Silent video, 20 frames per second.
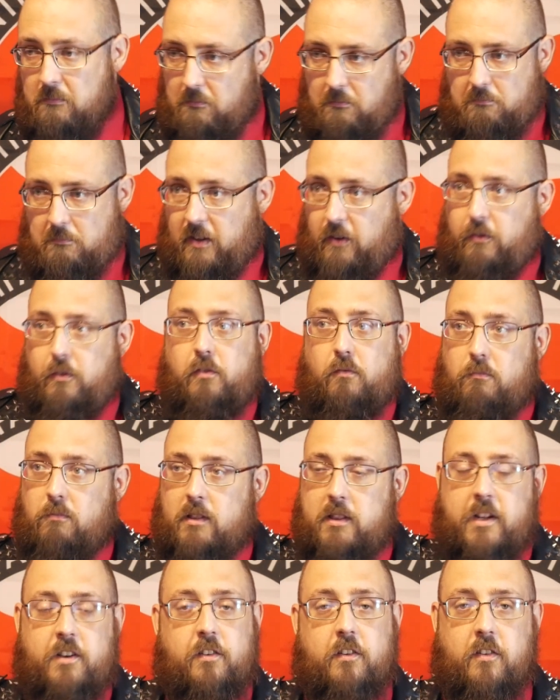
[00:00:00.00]
There's
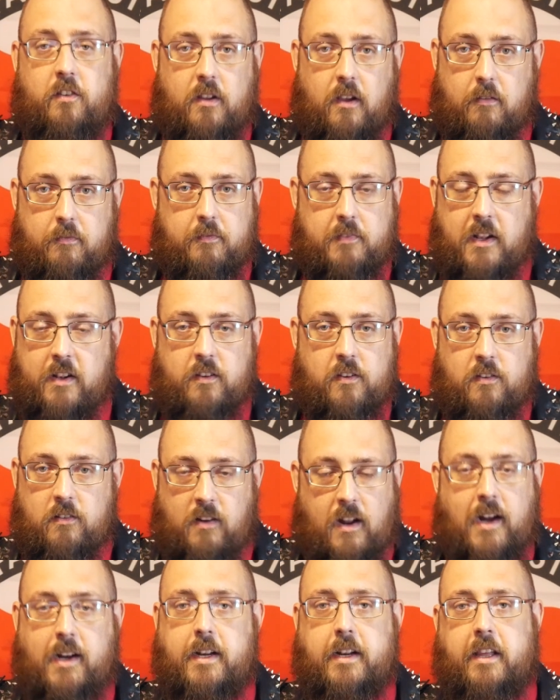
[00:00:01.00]
religious stuff that's
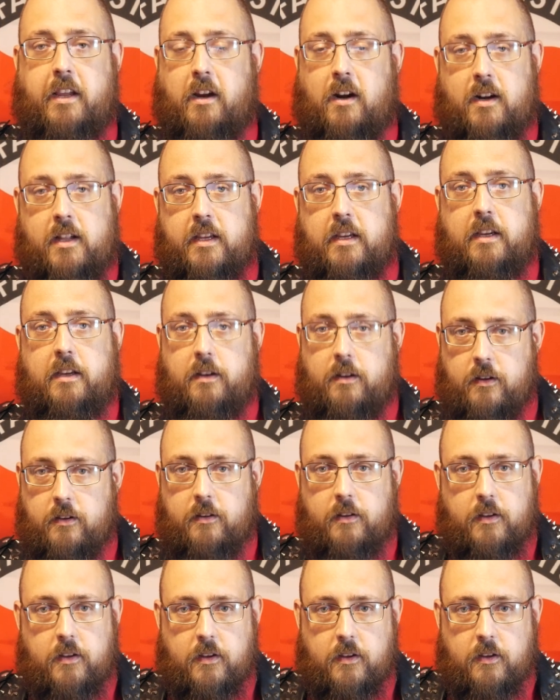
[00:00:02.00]
not idiotic,
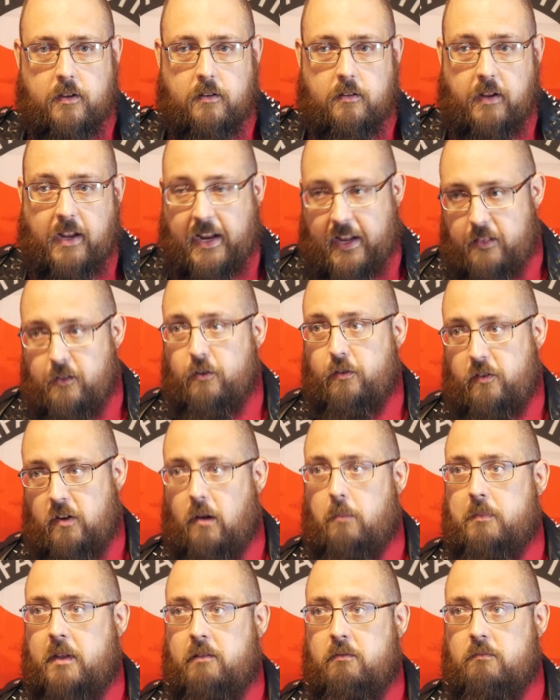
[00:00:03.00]
and there's
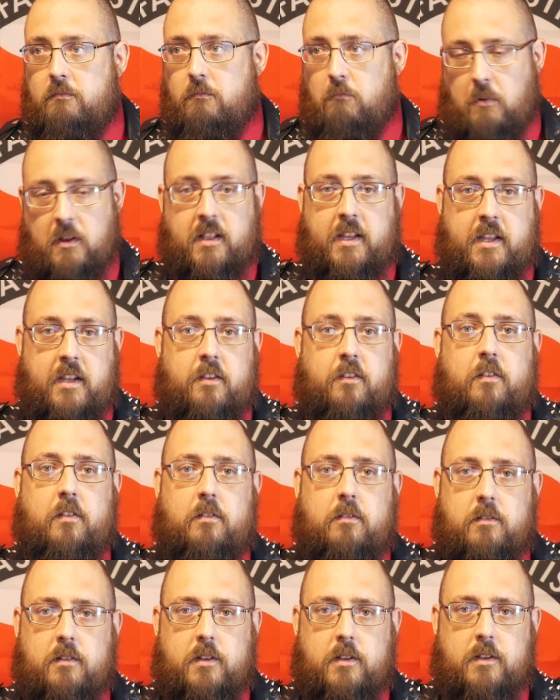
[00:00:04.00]
some that really is.
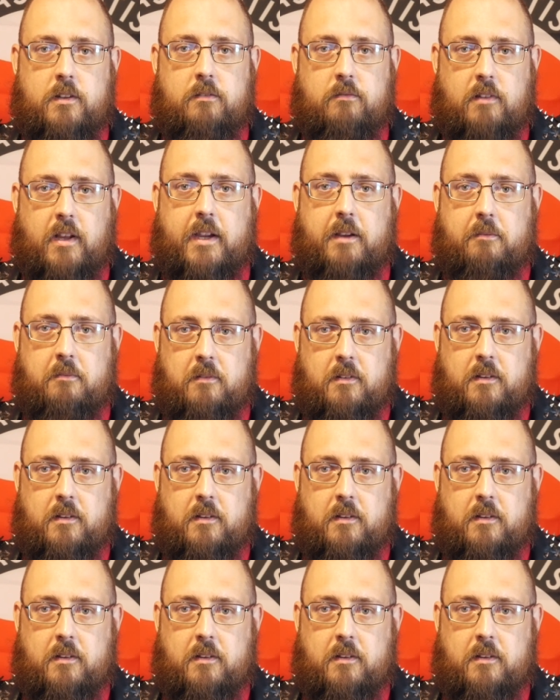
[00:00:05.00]
Like,